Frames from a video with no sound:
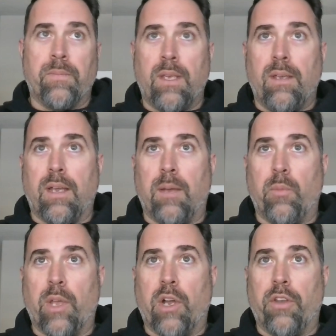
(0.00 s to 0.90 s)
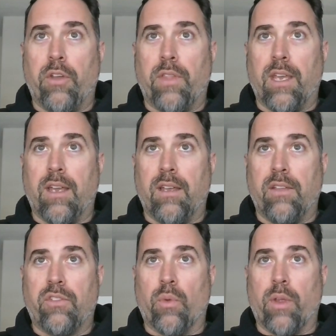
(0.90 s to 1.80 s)
we all know the
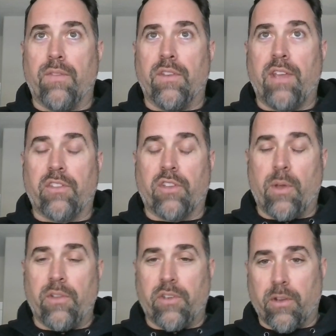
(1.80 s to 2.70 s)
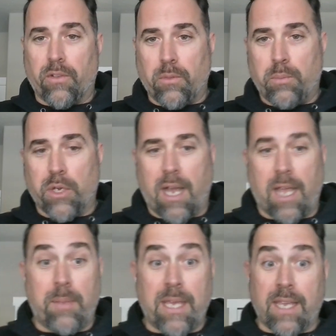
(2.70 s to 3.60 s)
story of the Texaco engineers who put
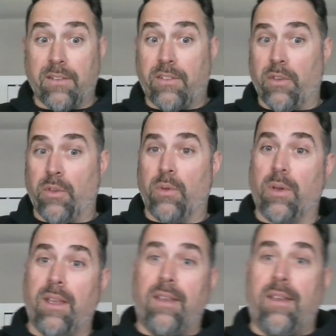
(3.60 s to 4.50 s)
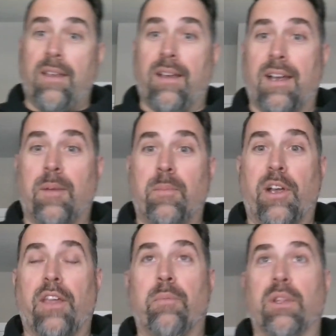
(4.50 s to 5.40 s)
IP into,
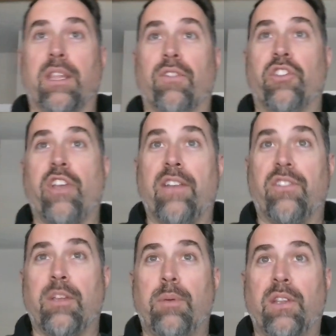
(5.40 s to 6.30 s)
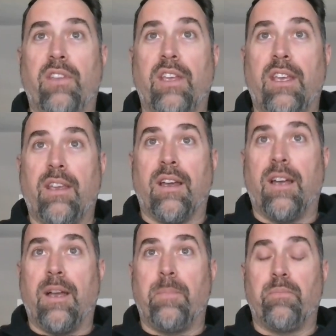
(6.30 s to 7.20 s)
I believe, a Chat
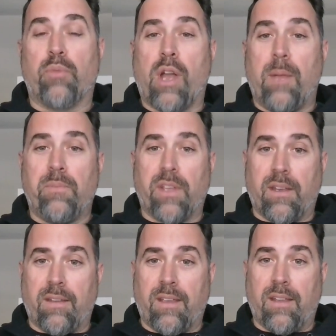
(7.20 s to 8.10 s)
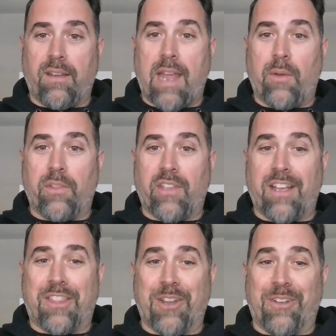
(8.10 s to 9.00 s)
GPT prompt, and now it's
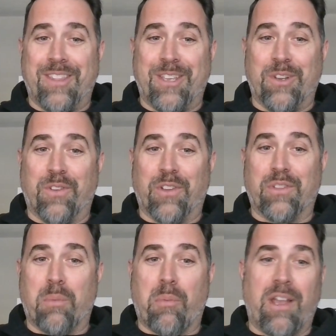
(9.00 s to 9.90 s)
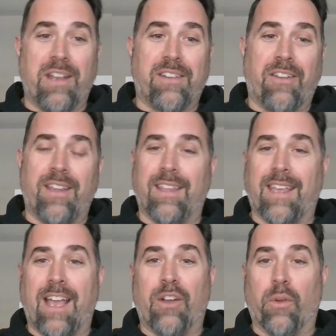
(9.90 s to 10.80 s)
out there in the universe, a proprietary
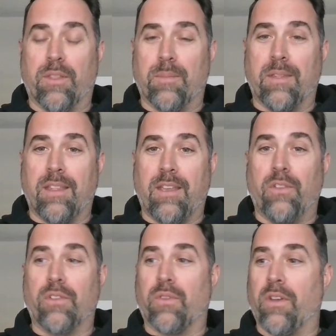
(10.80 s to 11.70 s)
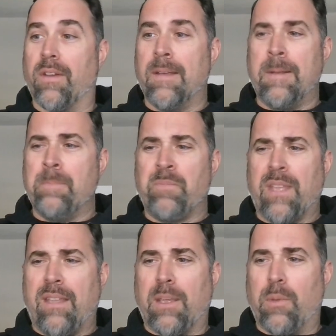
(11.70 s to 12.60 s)
like algorithm that they used for,
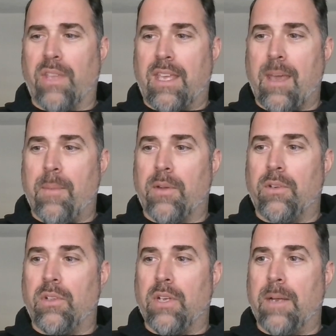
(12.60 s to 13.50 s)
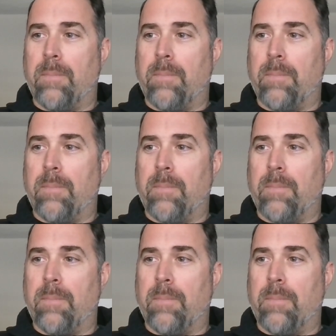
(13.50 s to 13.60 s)
I think it was like chemical